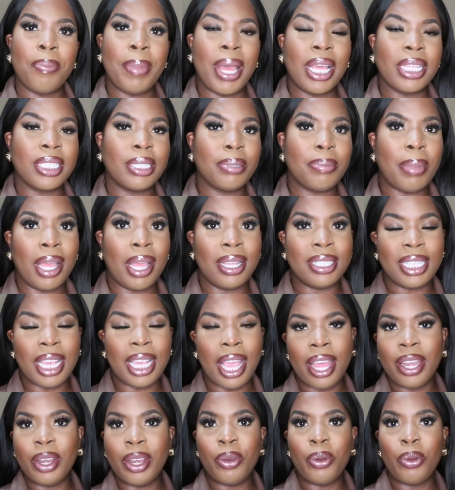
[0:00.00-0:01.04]
back to my
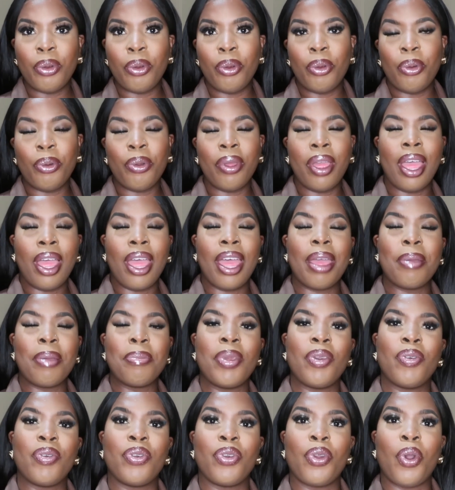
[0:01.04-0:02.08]
channel.
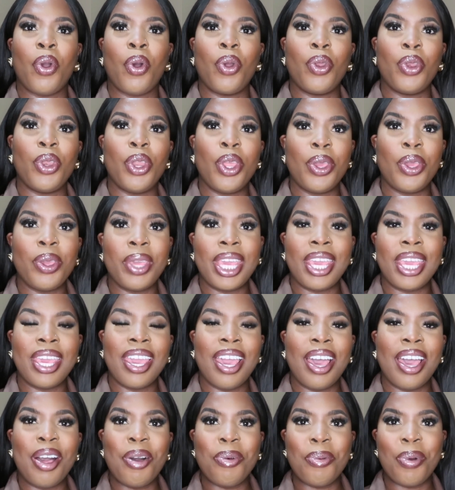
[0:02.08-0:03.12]
If you're new
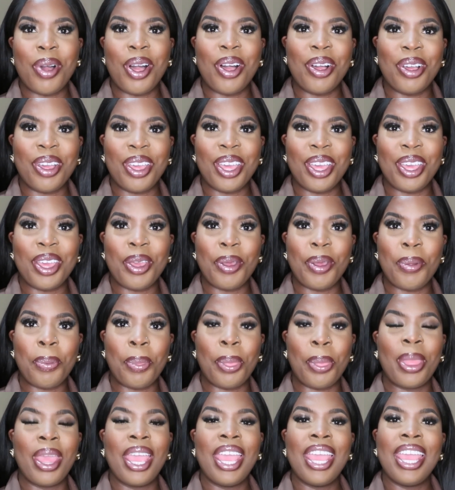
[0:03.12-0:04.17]
here,
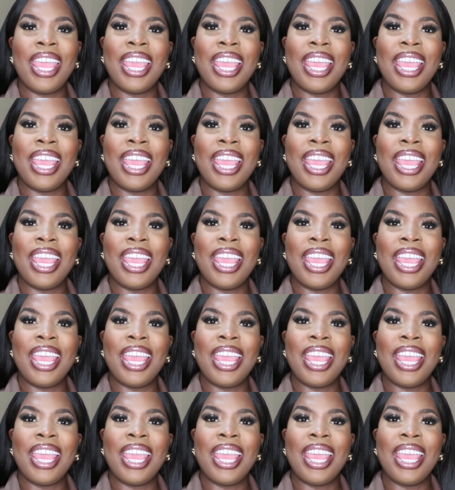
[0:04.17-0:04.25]
welcome,